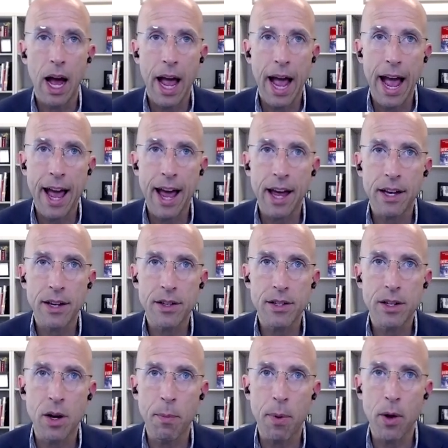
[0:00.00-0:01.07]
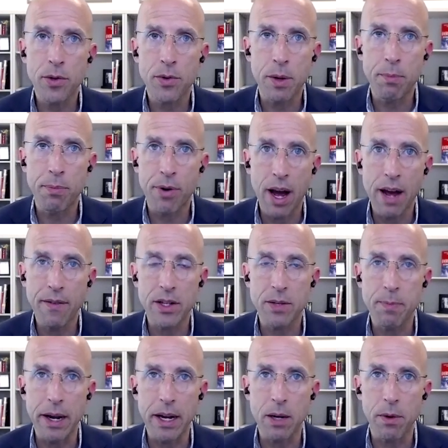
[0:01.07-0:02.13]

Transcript: and compulsory private spending,